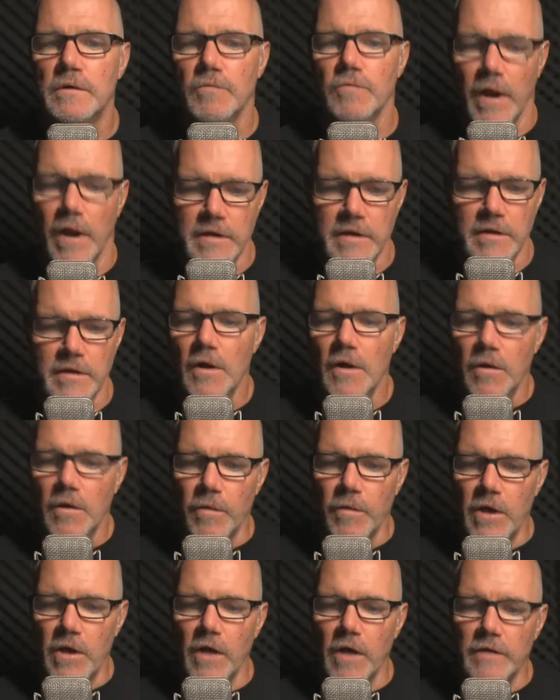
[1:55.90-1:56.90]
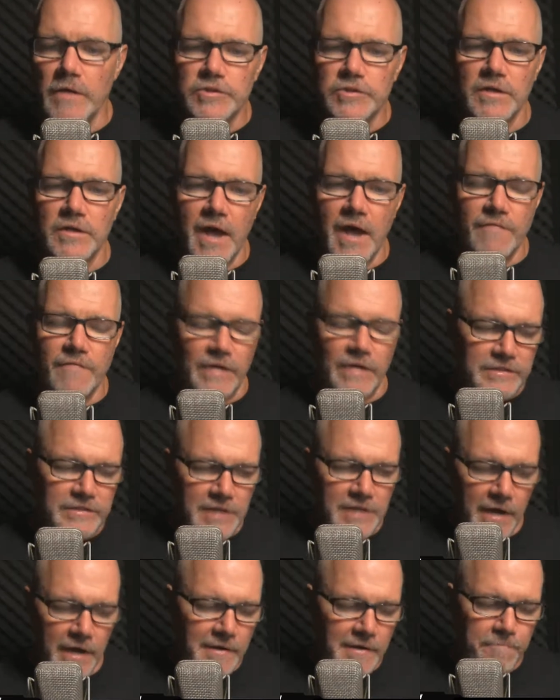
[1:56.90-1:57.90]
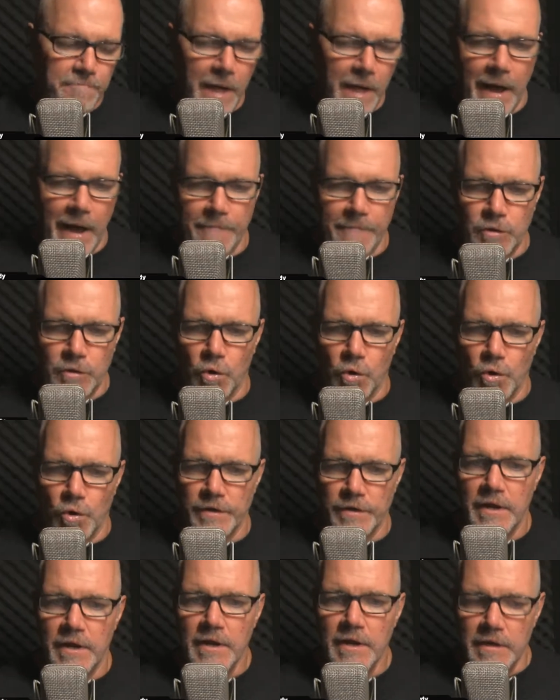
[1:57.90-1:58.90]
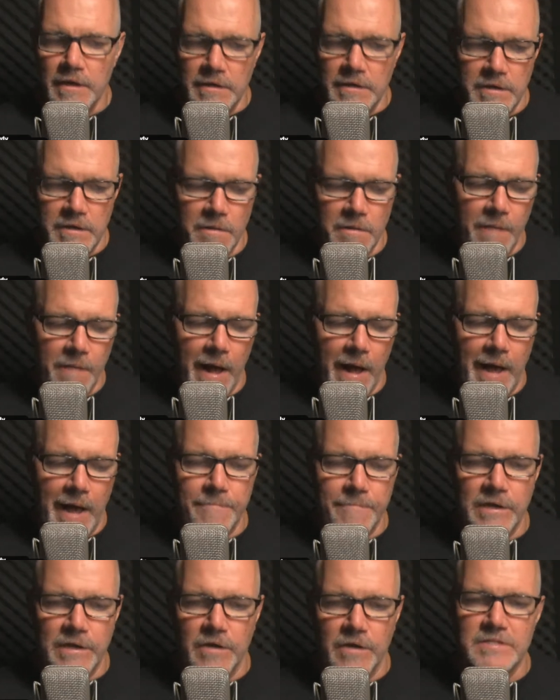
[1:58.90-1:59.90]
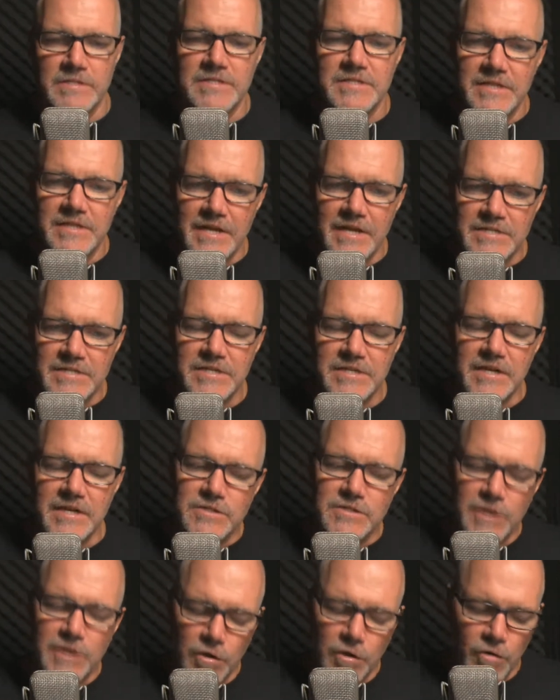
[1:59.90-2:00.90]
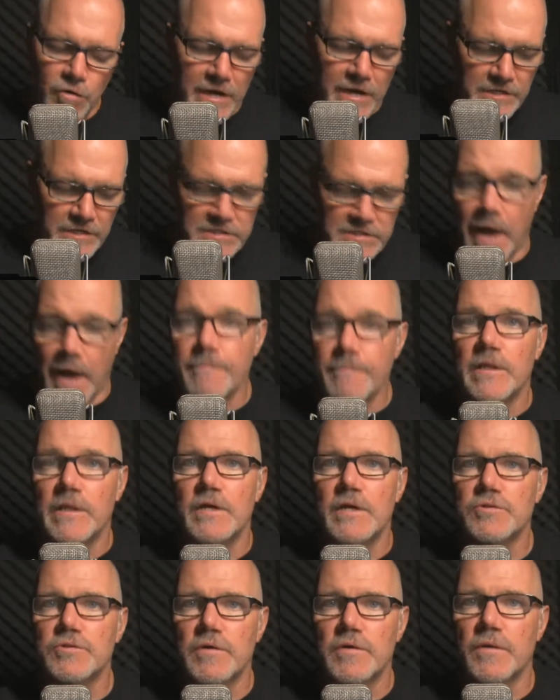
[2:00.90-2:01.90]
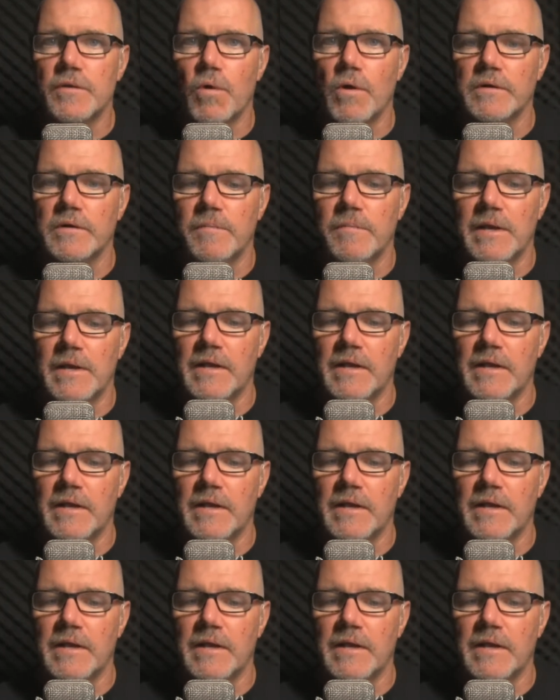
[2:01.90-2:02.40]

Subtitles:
right? We all should have a ton of popcorn nearby because this is the greatest time in the history of the world to be